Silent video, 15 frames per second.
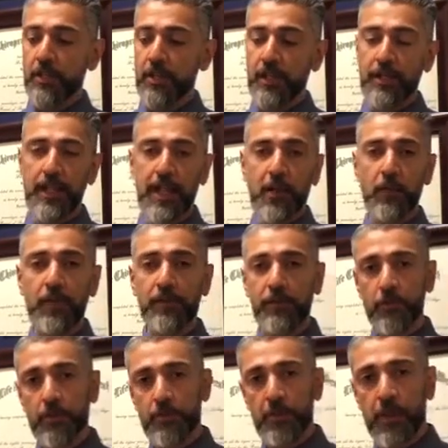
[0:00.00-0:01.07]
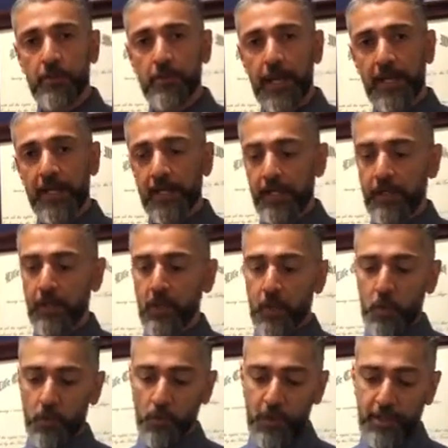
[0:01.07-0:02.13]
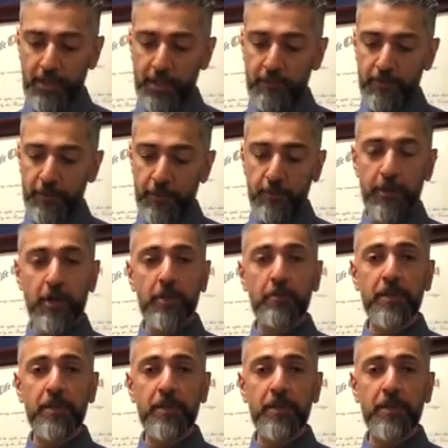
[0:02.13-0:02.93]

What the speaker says: allowing fluid to come back in when our vertebrae are